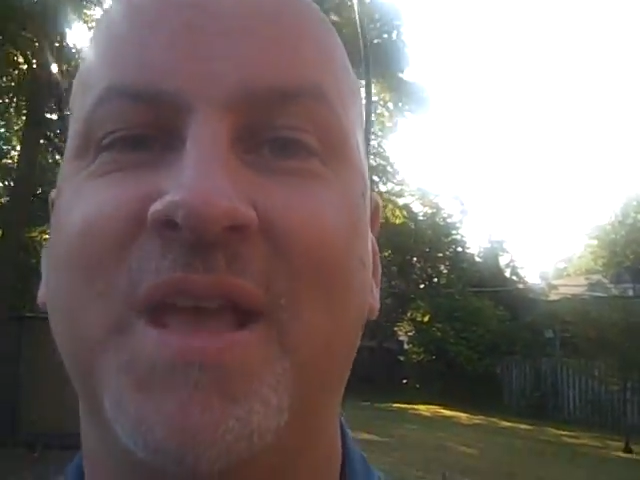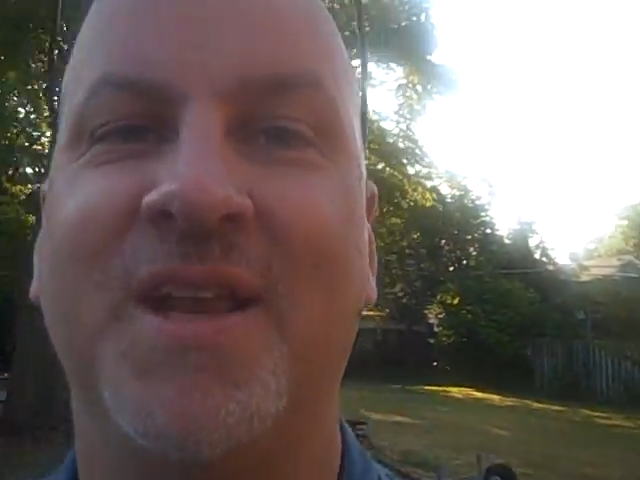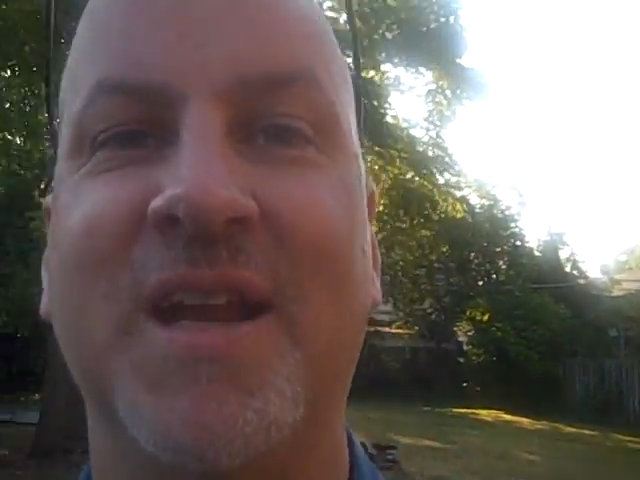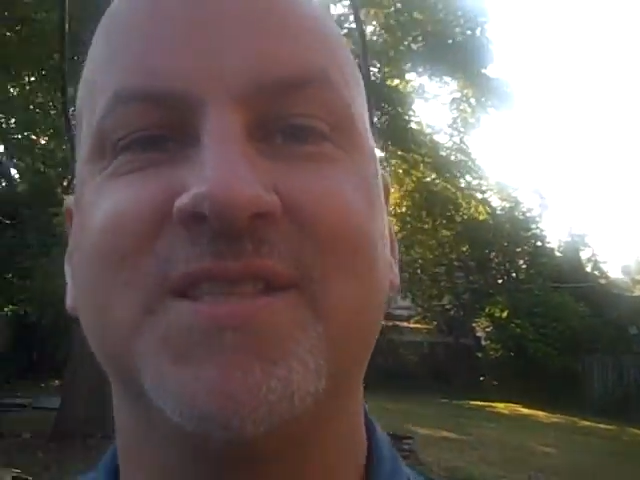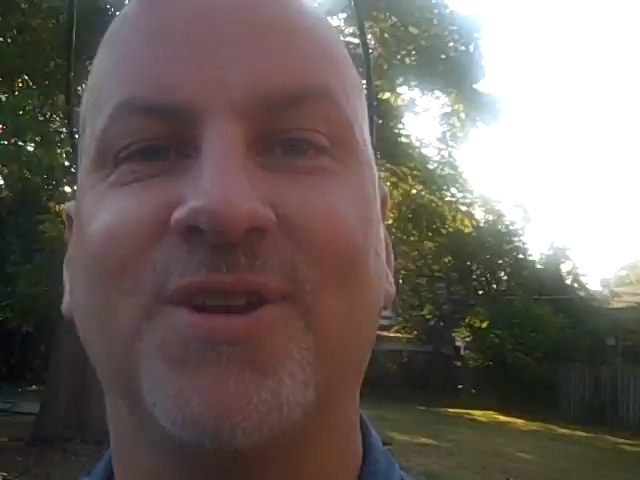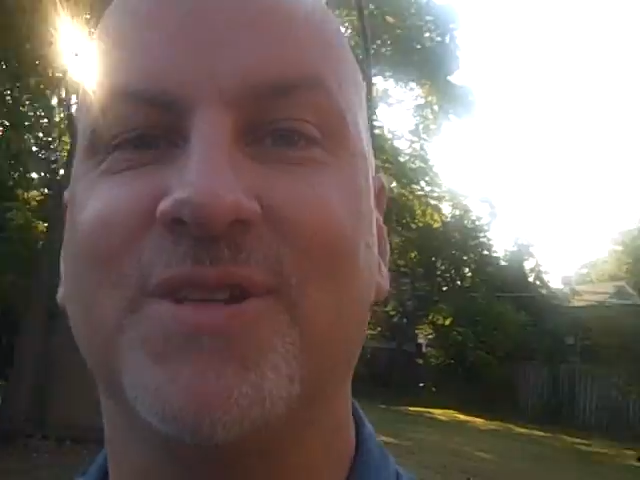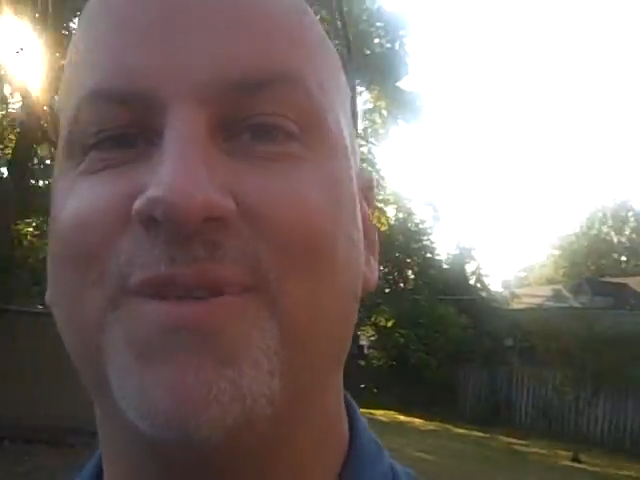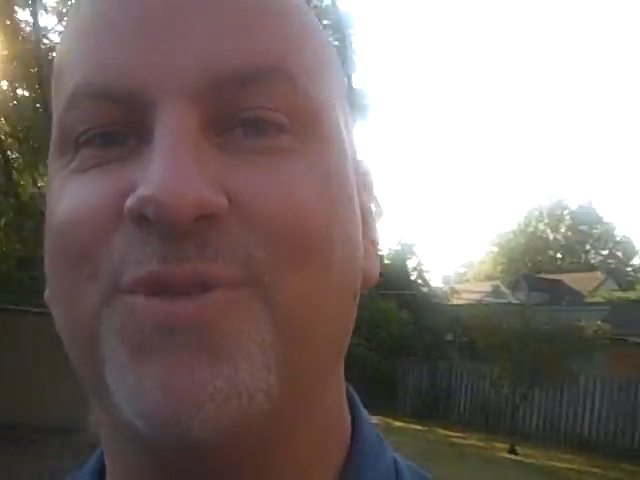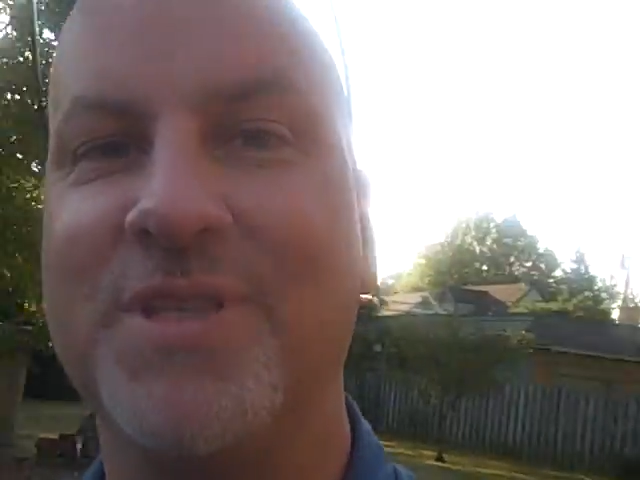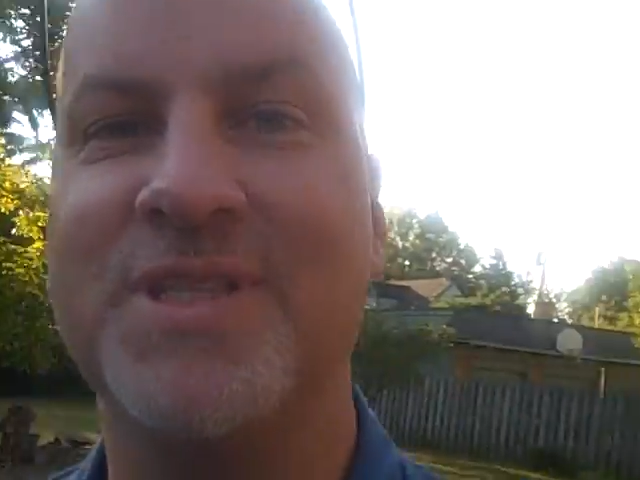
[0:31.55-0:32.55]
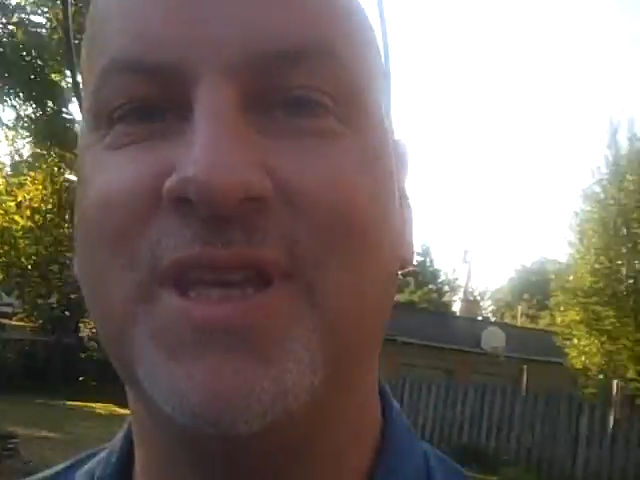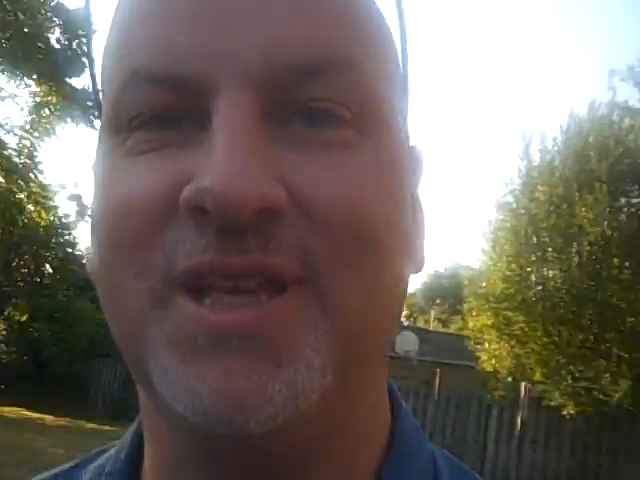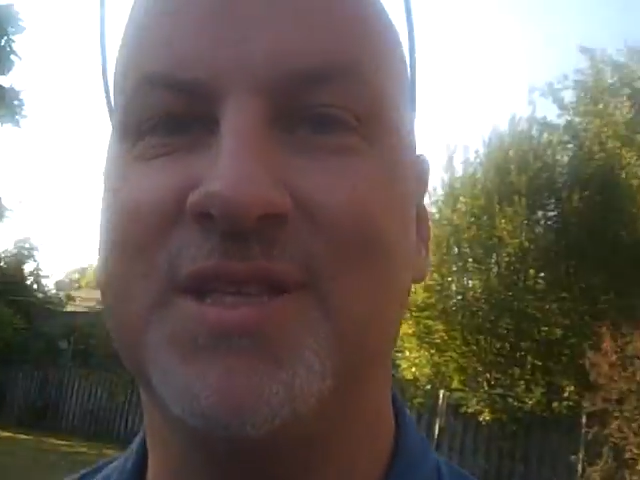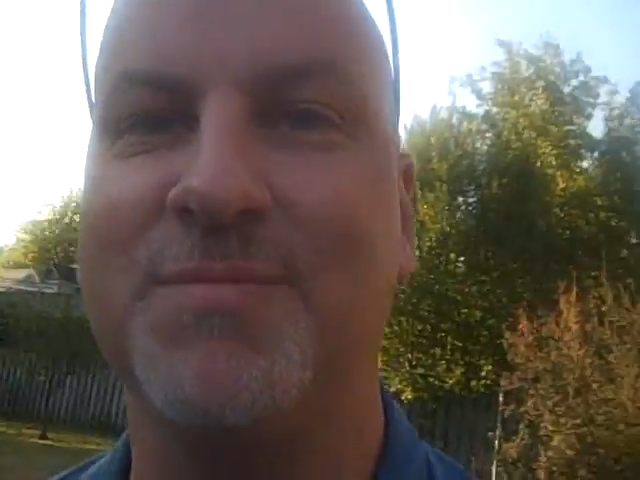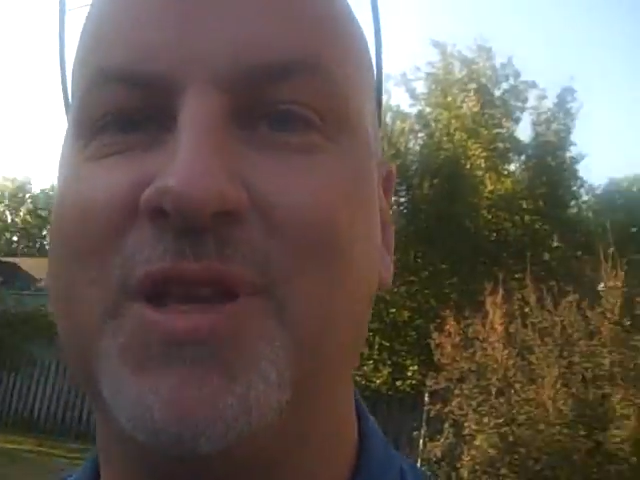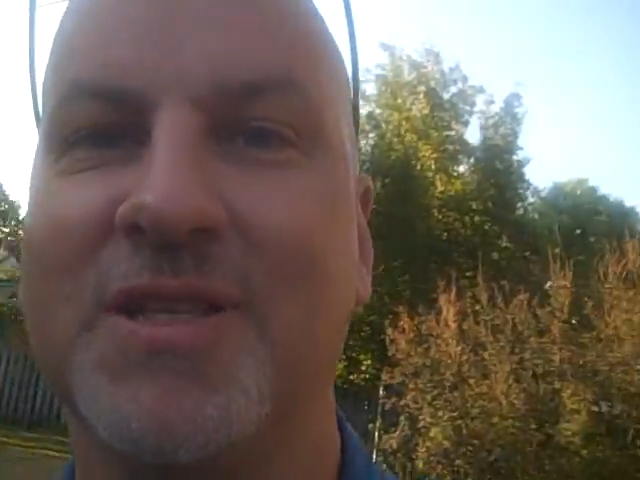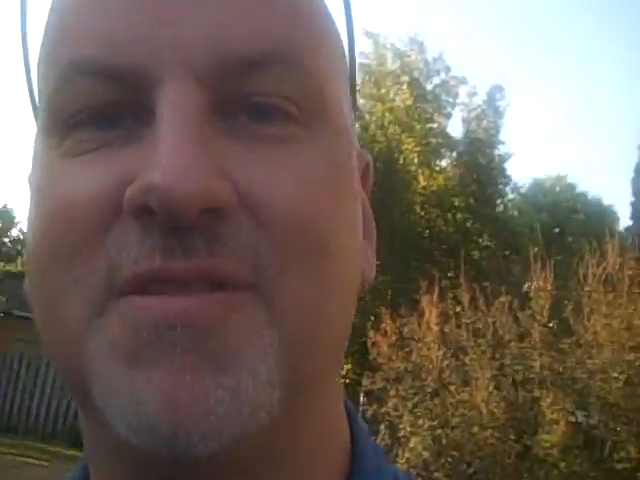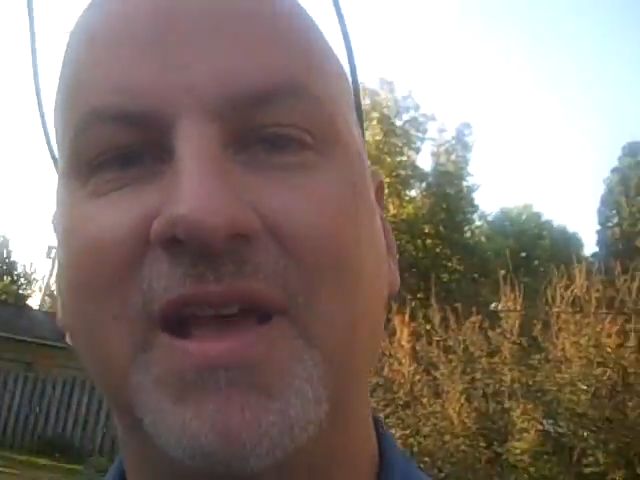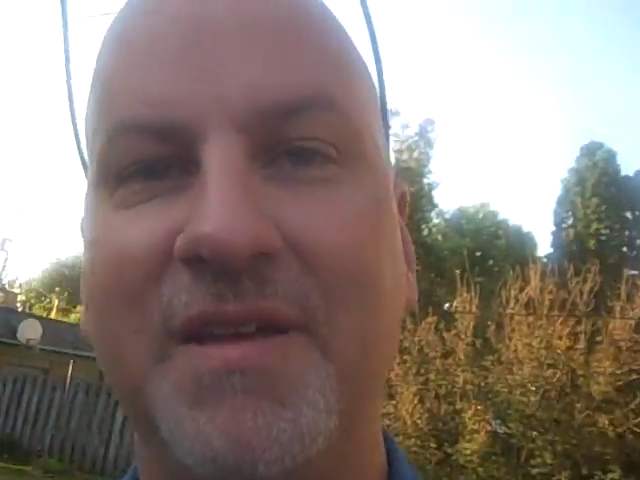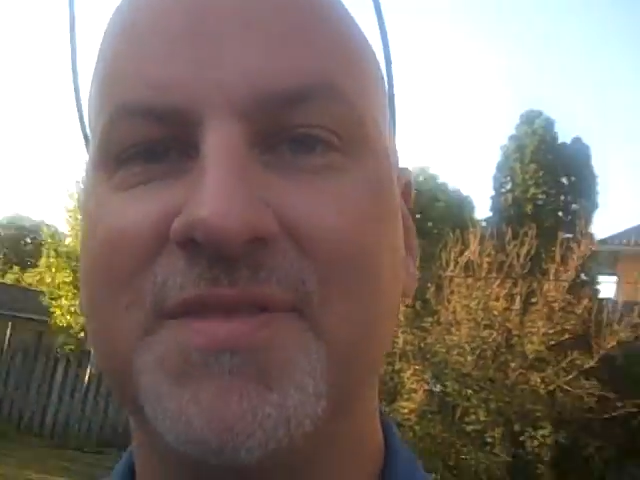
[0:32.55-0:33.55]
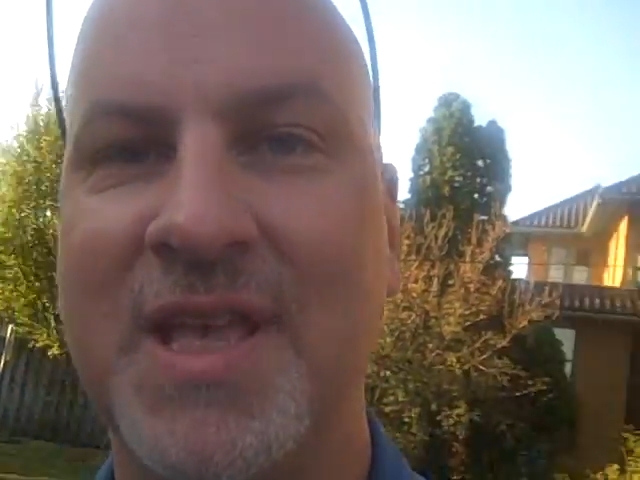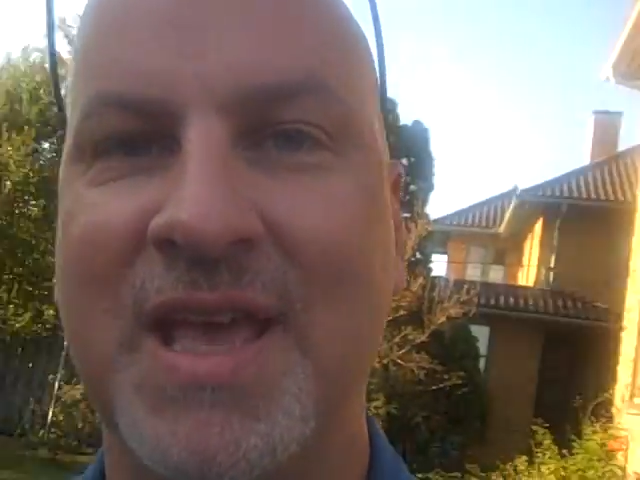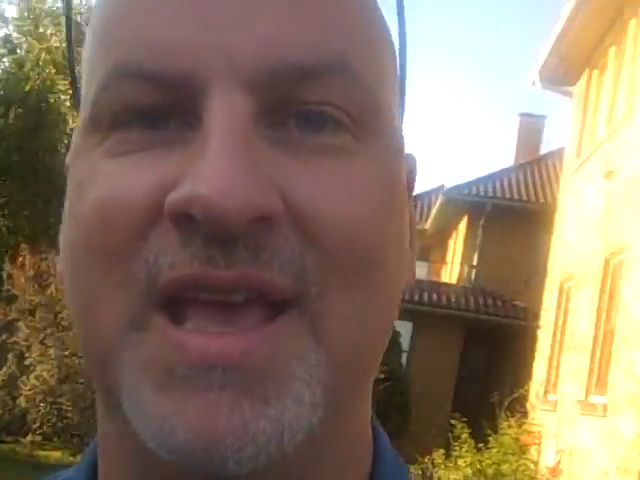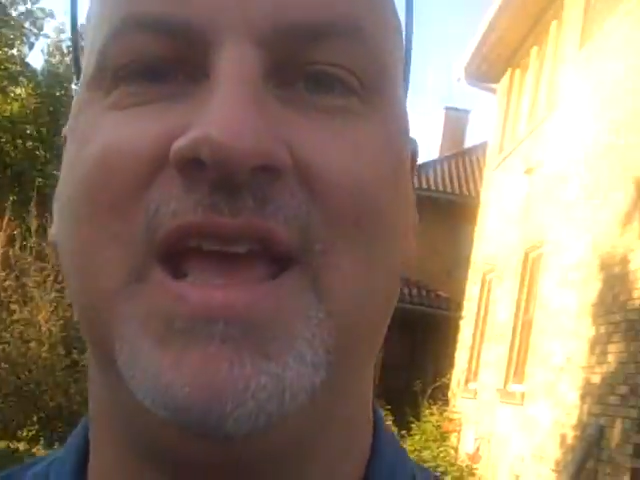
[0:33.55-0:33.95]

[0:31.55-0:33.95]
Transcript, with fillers: make a nice little difference in some kids' lives.